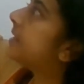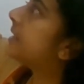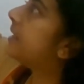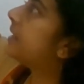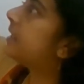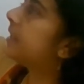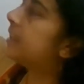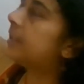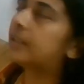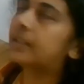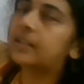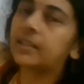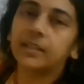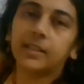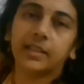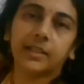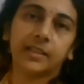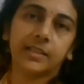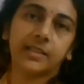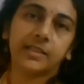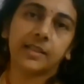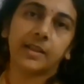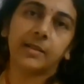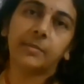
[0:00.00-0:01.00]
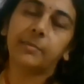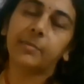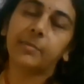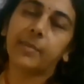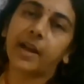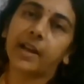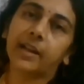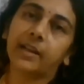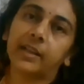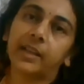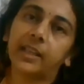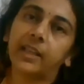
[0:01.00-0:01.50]
here there is a
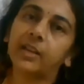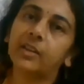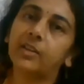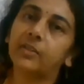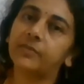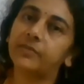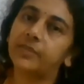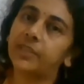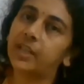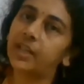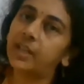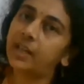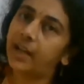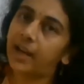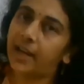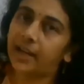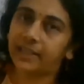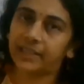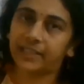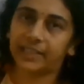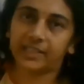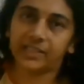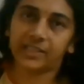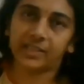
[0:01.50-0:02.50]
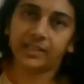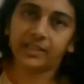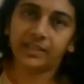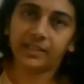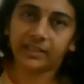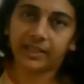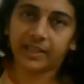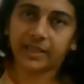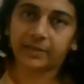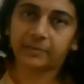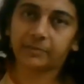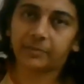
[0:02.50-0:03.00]
binding of the antigen
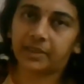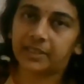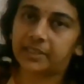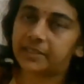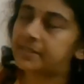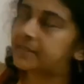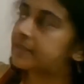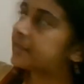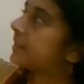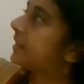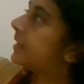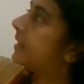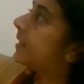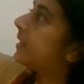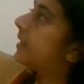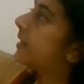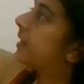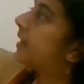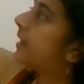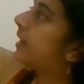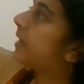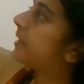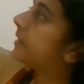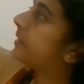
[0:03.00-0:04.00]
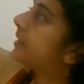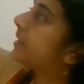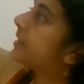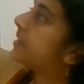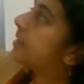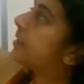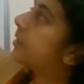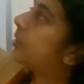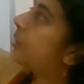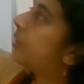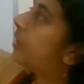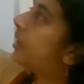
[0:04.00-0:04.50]
take place, and
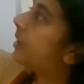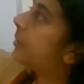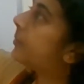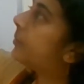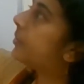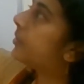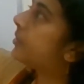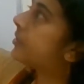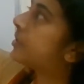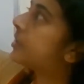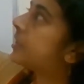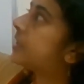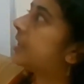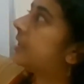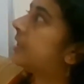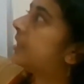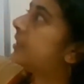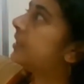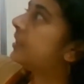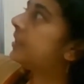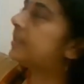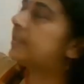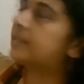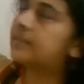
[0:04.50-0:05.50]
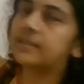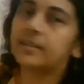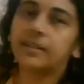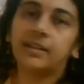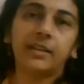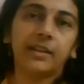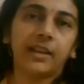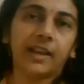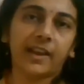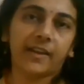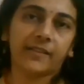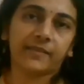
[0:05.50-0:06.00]
this lower portion is
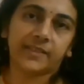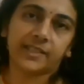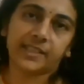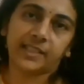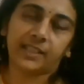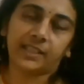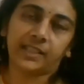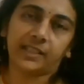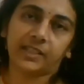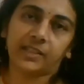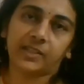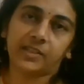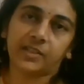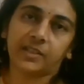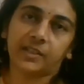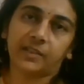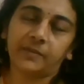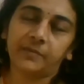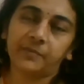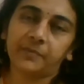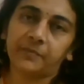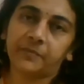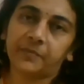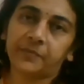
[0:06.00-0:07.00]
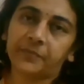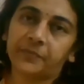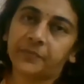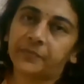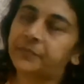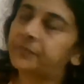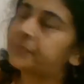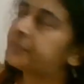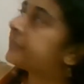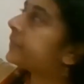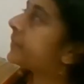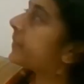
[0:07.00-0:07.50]
a FC region
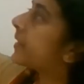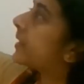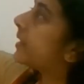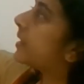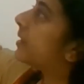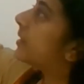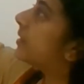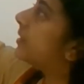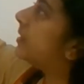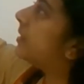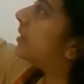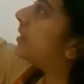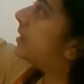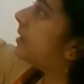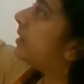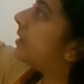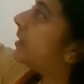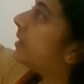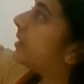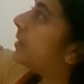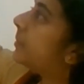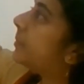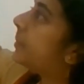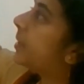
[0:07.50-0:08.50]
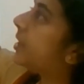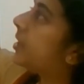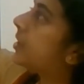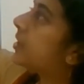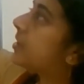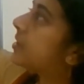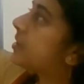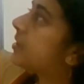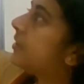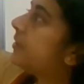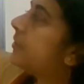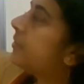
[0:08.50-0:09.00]

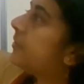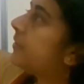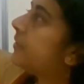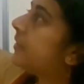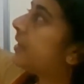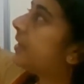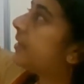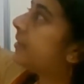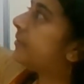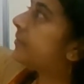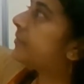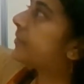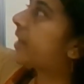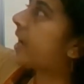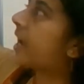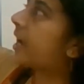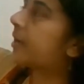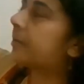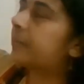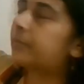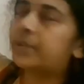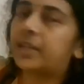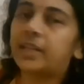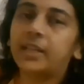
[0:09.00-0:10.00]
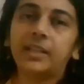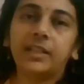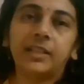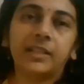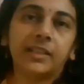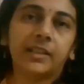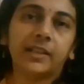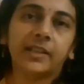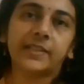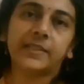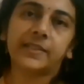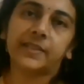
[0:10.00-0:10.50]
because of fragment
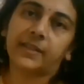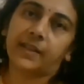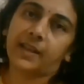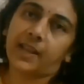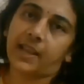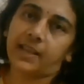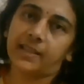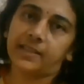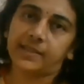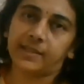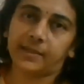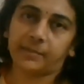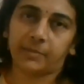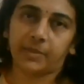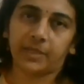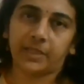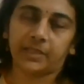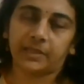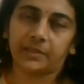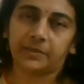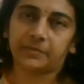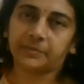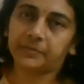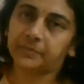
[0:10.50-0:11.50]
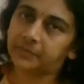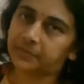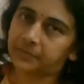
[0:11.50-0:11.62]
crystallizable,